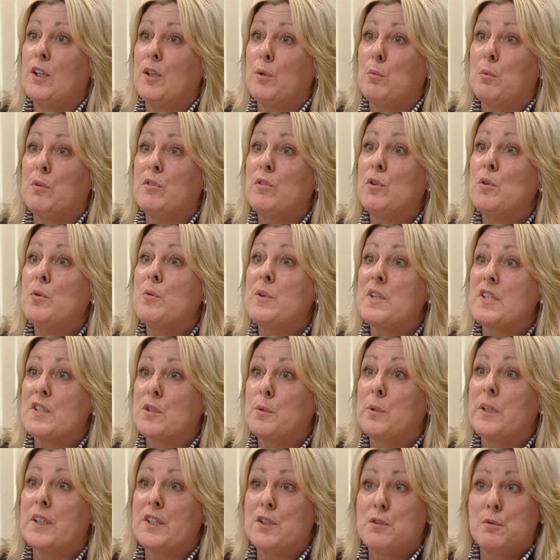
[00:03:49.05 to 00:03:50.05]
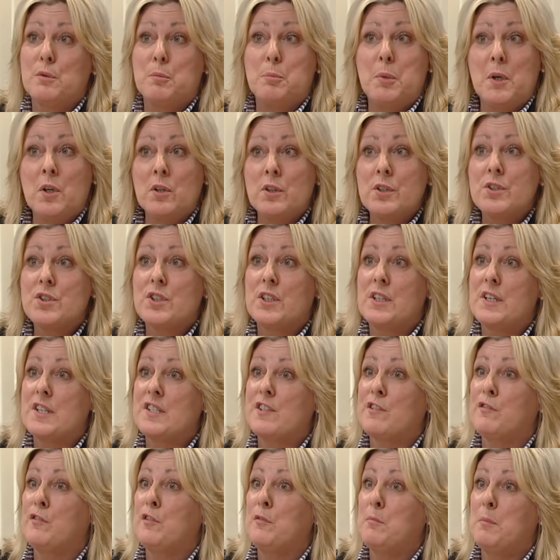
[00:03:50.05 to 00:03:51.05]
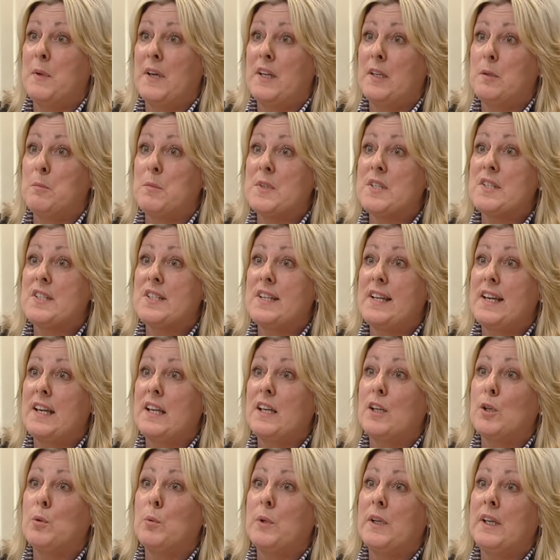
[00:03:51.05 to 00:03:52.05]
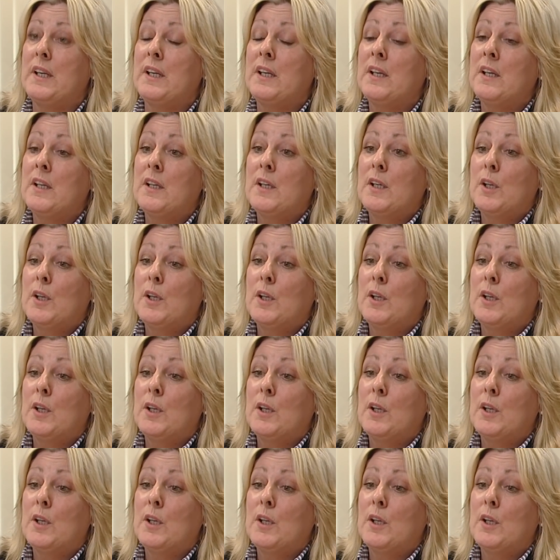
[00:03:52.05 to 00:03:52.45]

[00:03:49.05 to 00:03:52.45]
You know, we're always quick to apologise if we've made a mistake. We